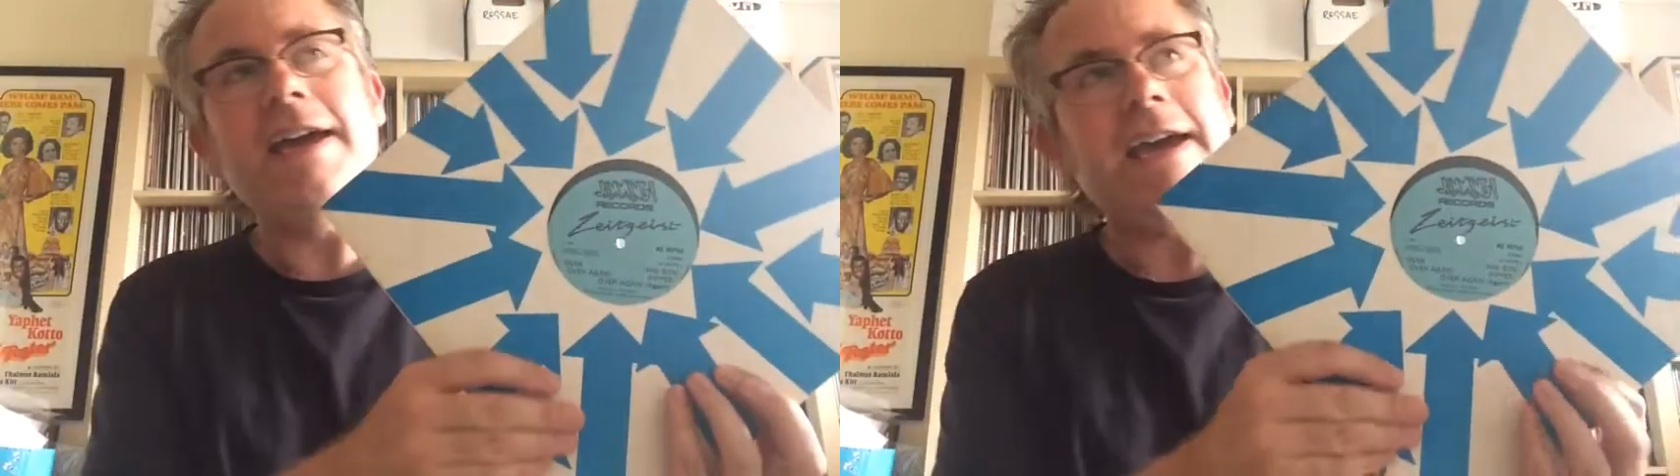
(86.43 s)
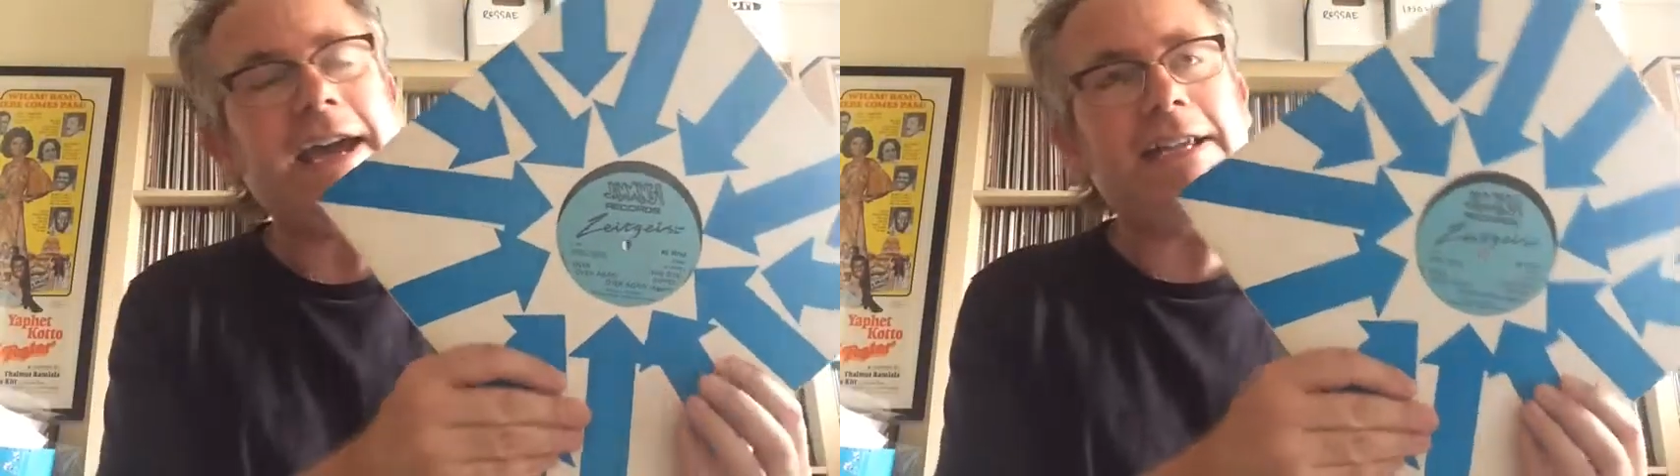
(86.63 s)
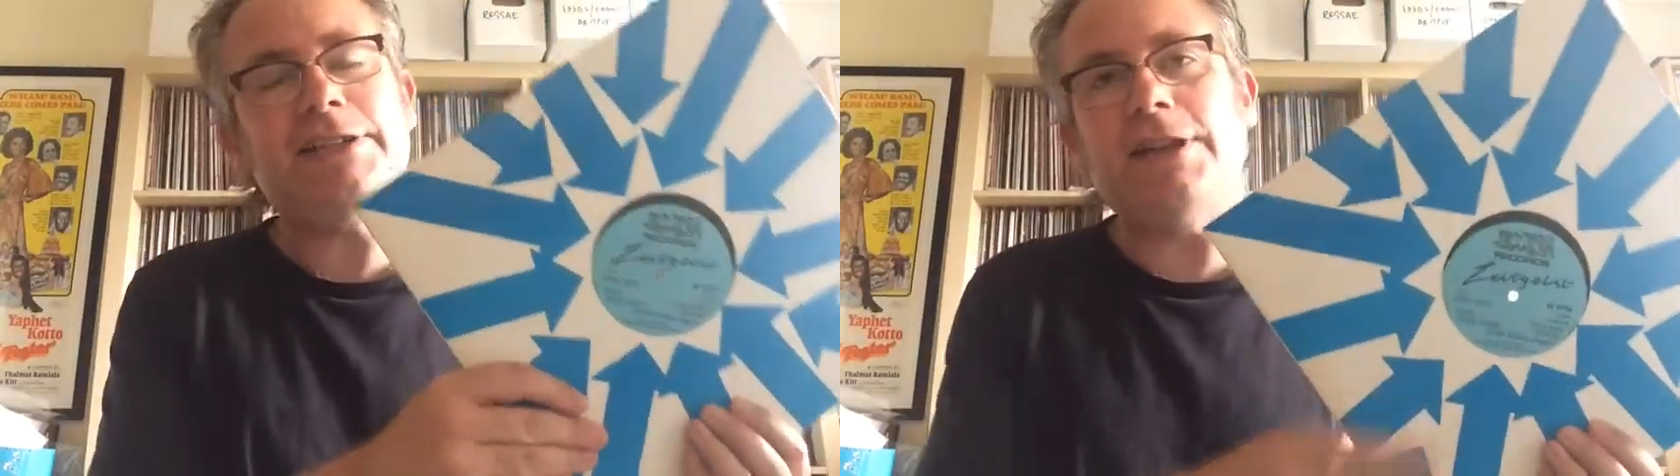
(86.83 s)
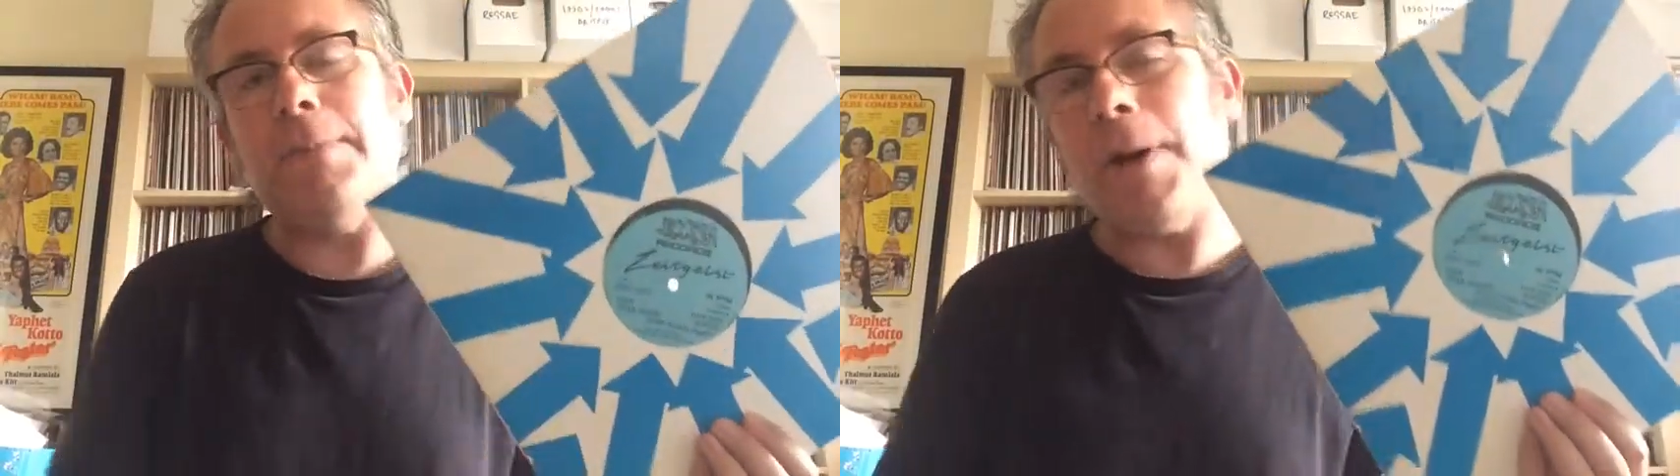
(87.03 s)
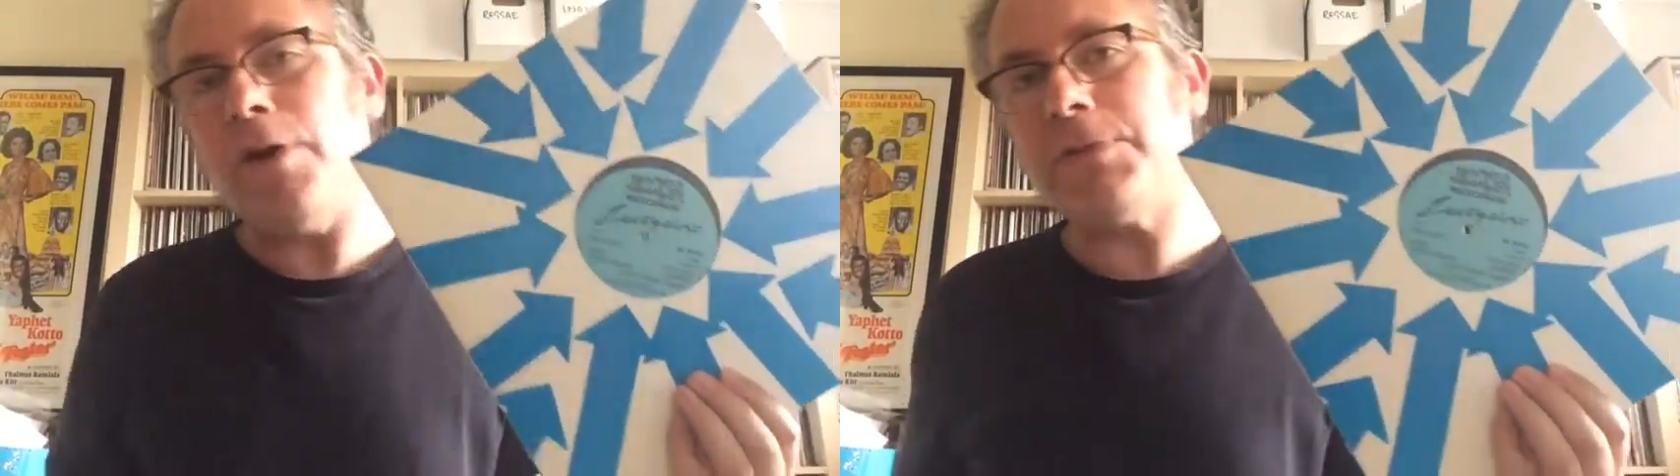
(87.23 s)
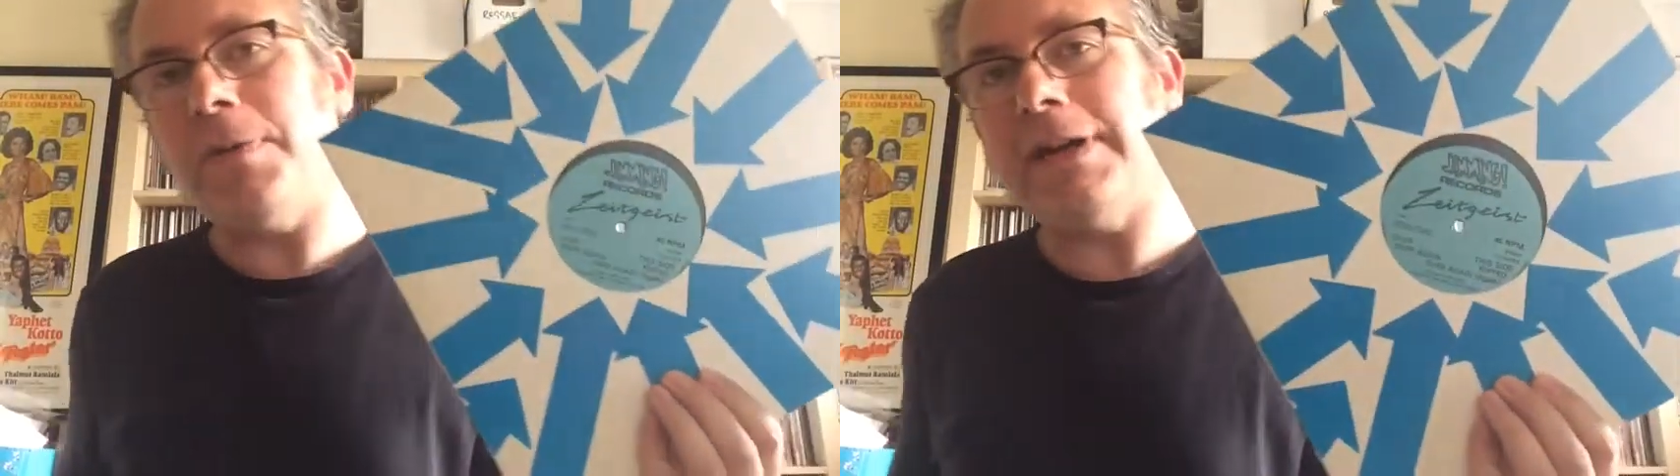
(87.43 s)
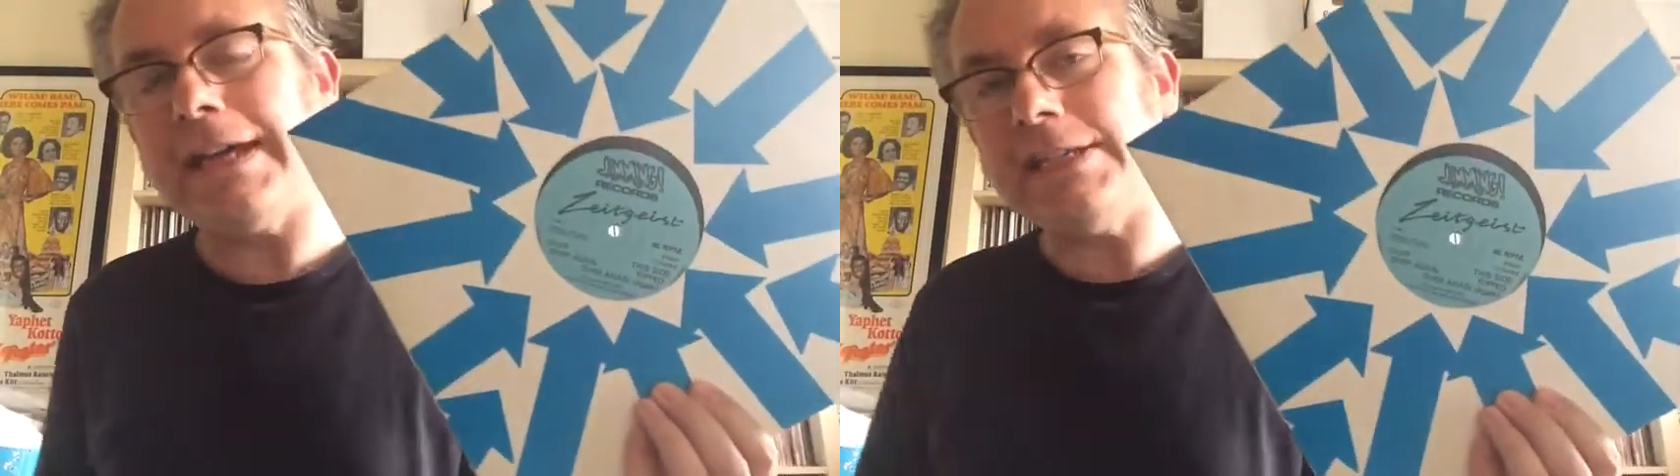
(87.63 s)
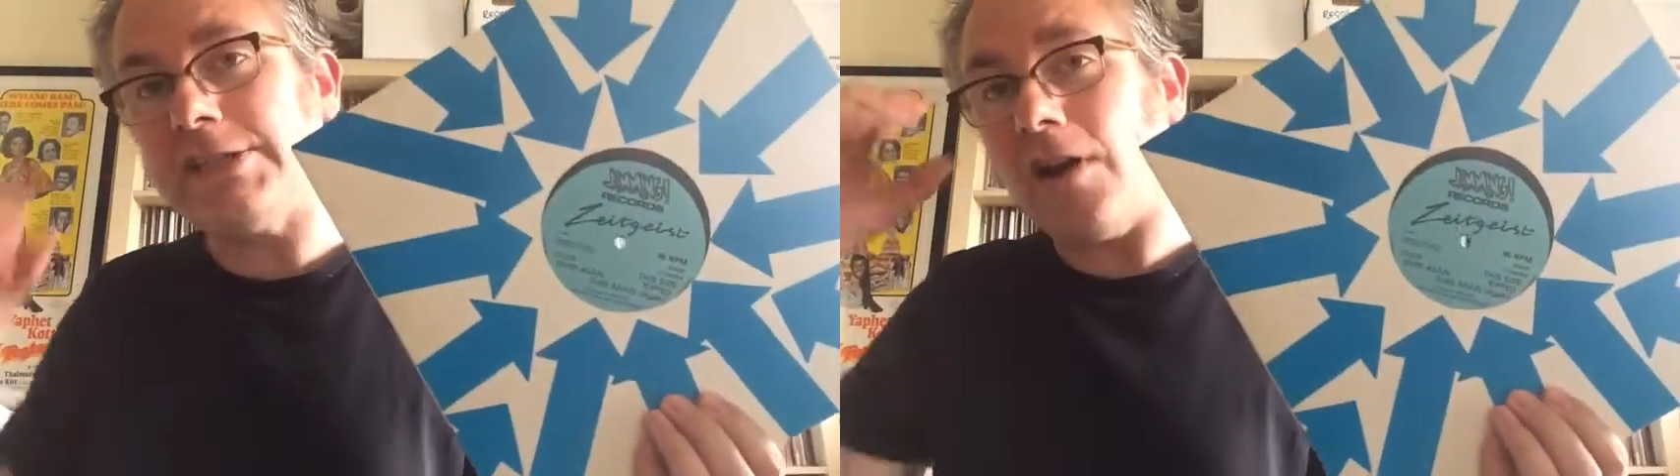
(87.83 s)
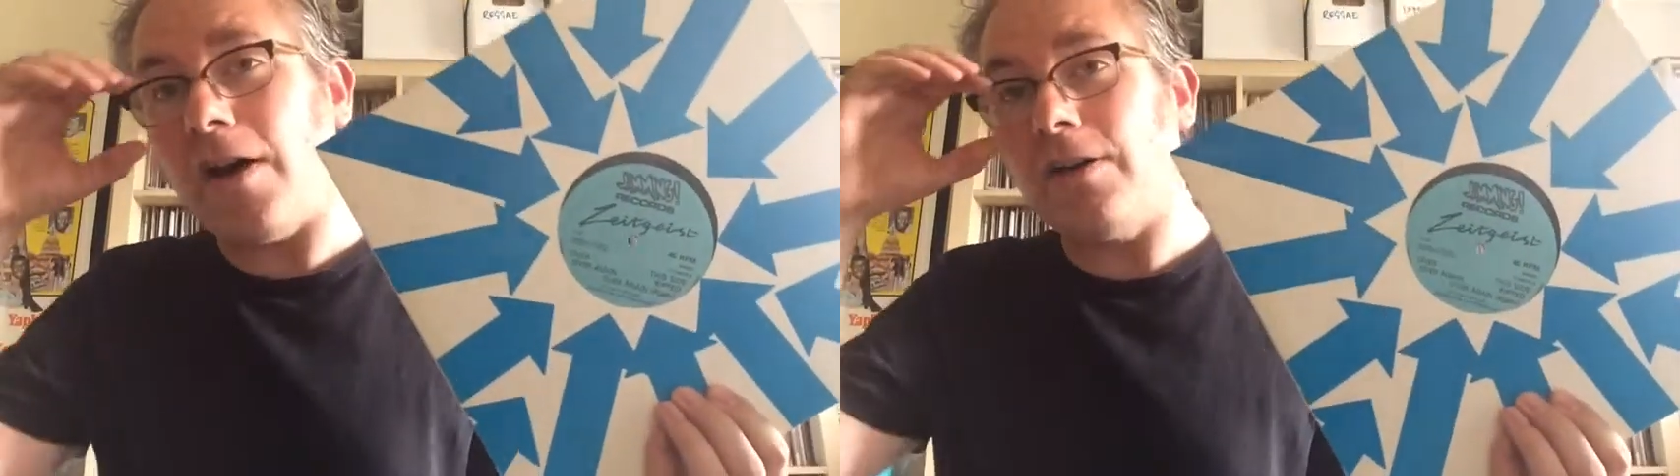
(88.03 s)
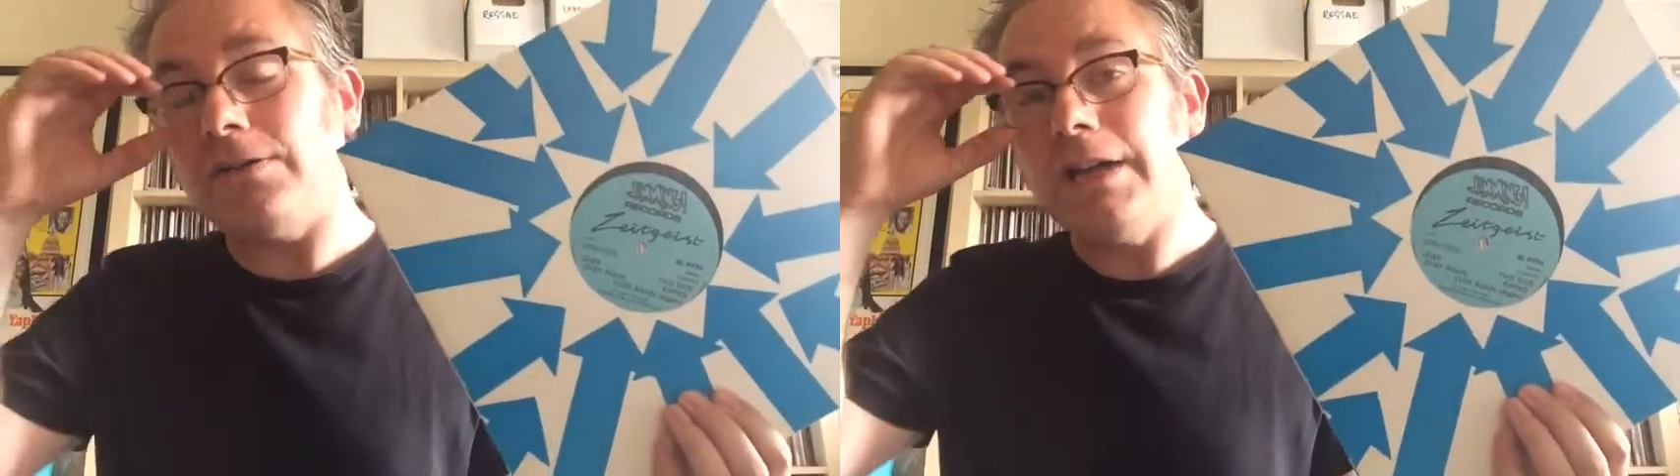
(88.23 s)
It's post-punk in
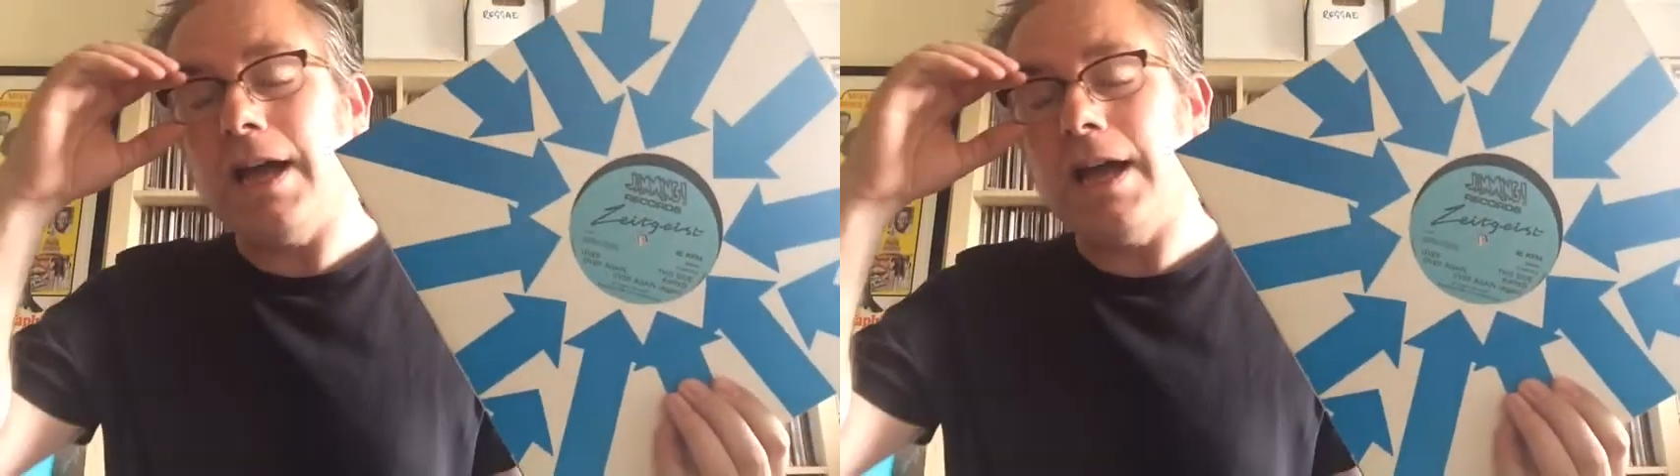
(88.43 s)
style,